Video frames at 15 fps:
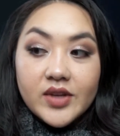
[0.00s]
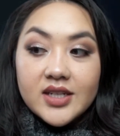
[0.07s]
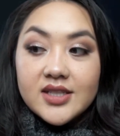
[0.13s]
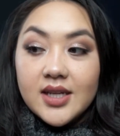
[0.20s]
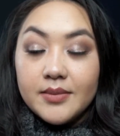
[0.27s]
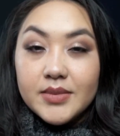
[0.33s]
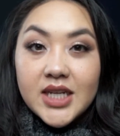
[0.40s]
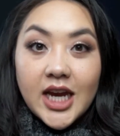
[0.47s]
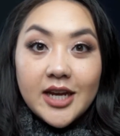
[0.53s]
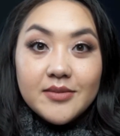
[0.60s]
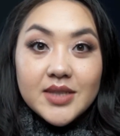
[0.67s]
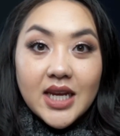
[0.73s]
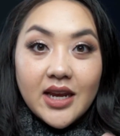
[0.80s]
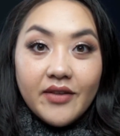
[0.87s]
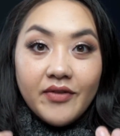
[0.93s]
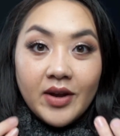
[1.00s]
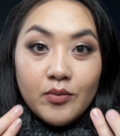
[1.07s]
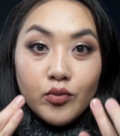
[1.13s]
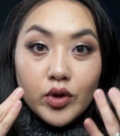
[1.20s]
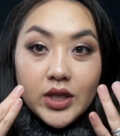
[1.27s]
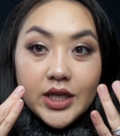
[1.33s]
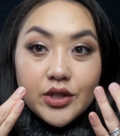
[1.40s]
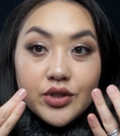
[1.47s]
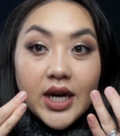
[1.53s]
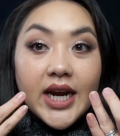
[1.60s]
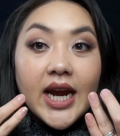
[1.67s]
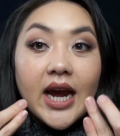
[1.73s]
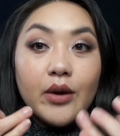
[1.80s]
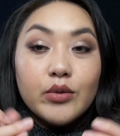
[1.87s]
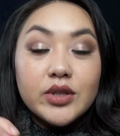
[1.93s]
sometimes like if I'm really dry,
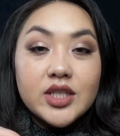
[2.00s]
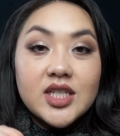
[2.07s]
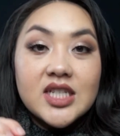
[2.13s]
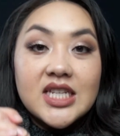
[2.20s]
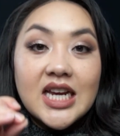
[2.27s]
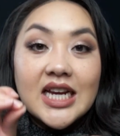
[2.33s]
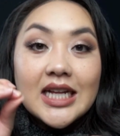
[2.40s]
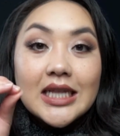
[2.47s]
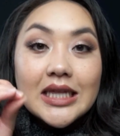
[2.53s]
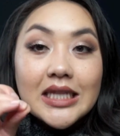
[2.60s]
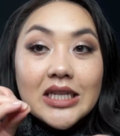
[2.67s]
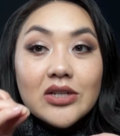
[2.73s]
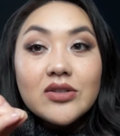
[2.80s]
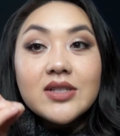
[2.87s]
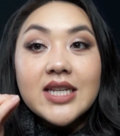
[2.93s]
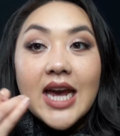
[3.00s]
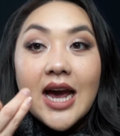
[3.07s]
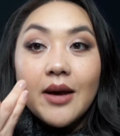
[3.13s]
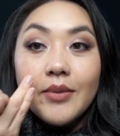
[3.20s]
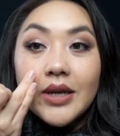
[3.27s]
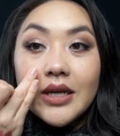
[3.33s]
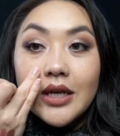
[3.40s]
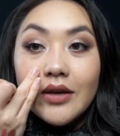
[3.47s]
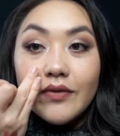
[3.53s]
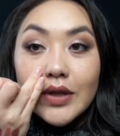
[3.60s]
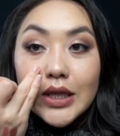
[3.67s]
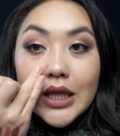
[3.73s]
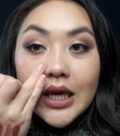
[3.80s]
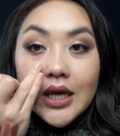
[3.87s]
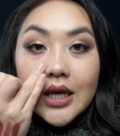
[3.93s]
I will just take a little dab and
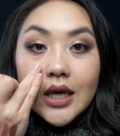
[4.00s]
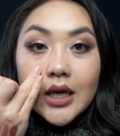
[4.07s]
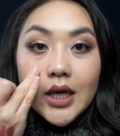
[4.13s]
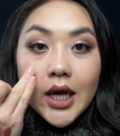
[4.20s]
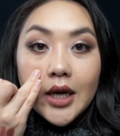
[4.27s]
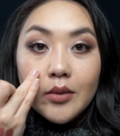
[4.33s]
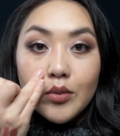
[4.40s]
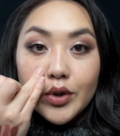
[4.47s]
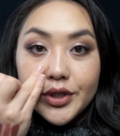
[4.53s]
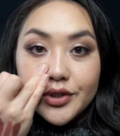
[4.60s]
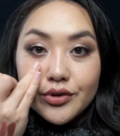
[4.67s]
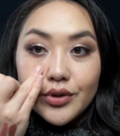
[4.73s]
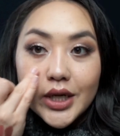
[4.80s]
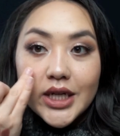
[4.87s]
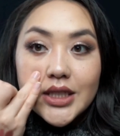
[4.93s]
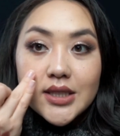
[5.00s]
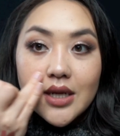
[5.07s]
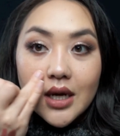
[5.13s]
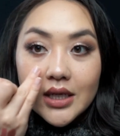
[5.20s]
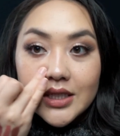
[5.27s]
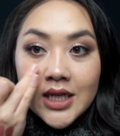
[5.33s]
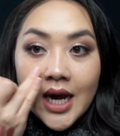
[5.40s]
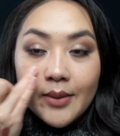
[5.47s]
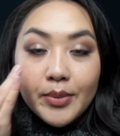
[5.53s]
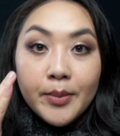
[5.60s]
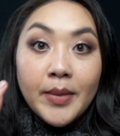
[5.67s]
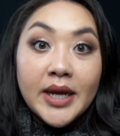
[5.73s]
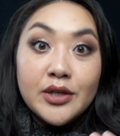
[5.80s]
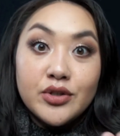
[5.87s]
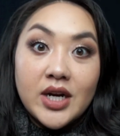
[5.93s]
even like kind of moisturize on top of
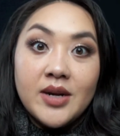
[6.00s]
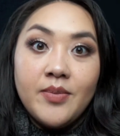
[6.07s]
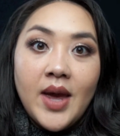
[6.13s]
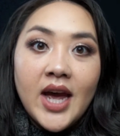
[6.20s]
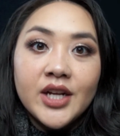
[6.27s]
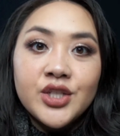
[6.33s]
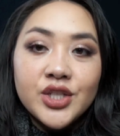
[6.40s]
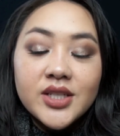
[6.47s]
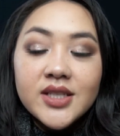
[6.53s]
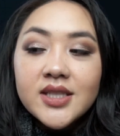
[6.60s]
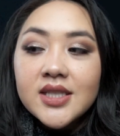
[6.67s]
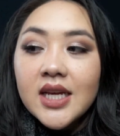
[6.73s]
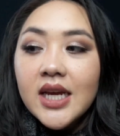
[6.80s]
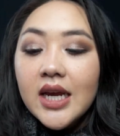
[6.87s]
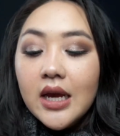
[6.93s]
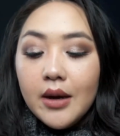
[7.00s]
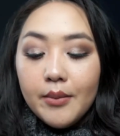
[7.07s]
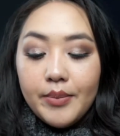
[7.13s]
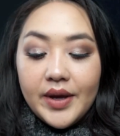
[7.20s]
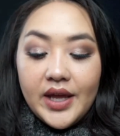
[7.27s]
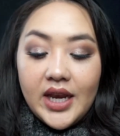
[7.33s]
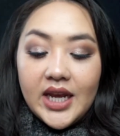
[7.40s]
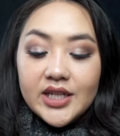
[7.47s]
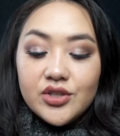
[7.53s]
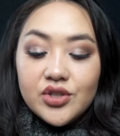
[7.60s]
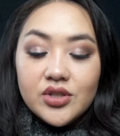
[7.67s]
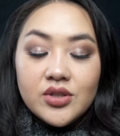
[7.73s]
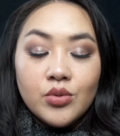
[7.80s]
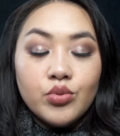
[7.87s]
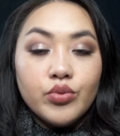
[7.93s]
my dry patches. But it's
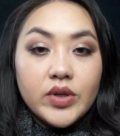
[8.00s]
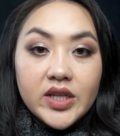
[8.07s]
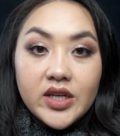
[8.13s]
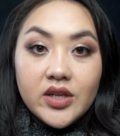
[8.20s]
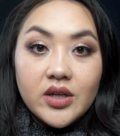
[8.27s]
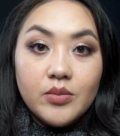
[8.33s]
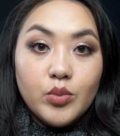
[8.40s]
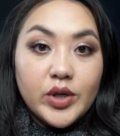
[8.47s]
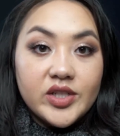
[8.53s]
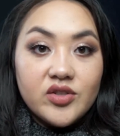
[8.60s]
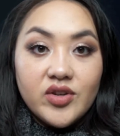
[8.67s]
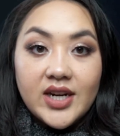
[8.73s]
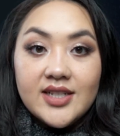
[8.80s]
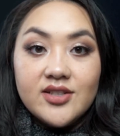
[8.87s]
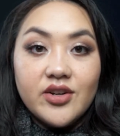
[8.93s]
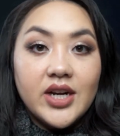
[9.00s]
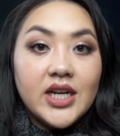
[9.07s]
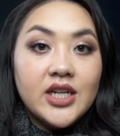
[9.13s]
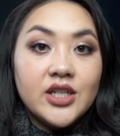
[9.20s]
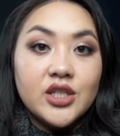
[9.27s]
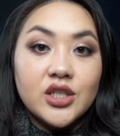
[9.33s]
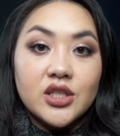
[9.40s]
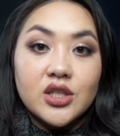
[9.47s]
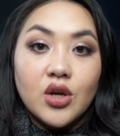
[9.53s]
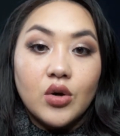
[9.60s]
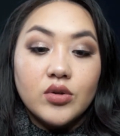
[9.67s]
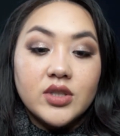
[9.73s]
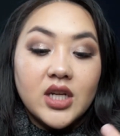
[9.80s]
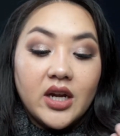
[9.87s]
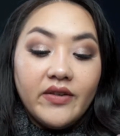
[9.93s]
just a really good moisturizer and it just
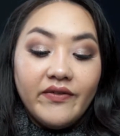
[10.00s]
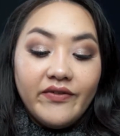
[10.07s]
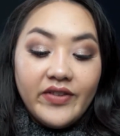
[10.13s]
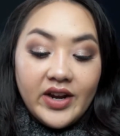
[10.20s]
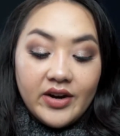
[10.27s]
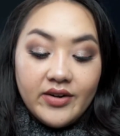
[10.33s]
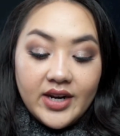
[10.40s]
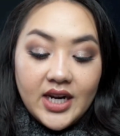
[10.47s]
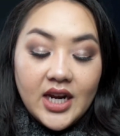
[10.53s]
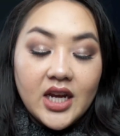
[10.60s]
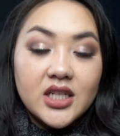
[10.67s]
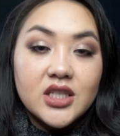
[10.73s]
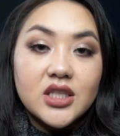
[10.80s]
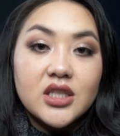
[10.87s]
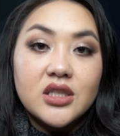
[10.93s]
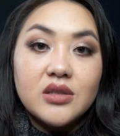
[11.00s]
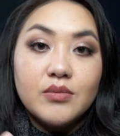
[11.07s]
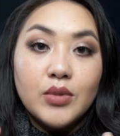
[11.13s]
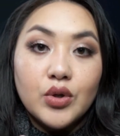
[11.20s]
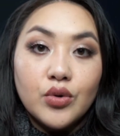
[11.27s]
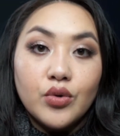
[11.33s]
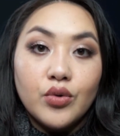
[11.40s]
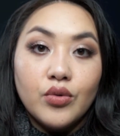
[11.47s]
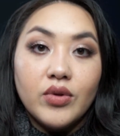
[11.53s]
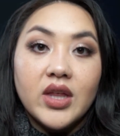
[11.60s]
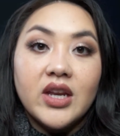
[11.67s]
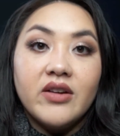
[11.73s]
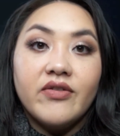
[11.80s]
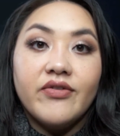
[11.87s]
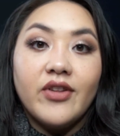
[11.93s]
goes on very smooth
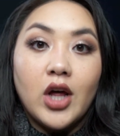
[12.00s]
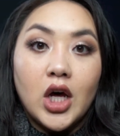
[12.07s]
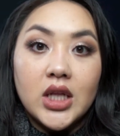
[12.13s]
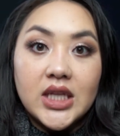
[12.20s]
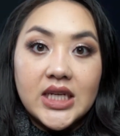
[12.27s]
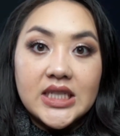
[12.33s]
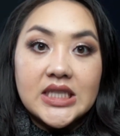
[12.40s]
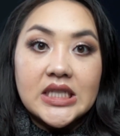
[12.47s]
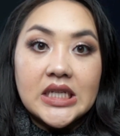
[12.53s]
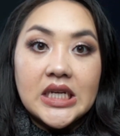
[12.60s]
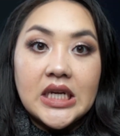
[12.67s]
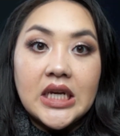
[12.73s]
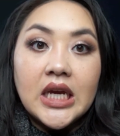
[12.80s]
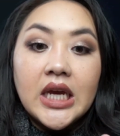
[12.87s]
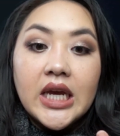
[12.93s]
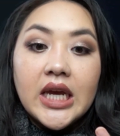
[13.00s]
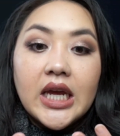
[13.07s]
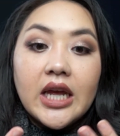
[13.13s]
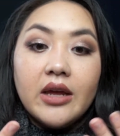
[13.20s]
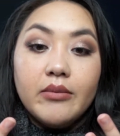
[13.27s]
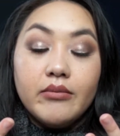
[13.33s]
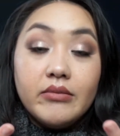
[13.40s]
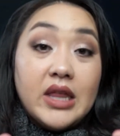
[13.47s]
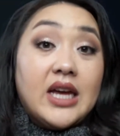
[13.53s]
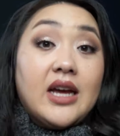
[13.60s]
and flawlessly. It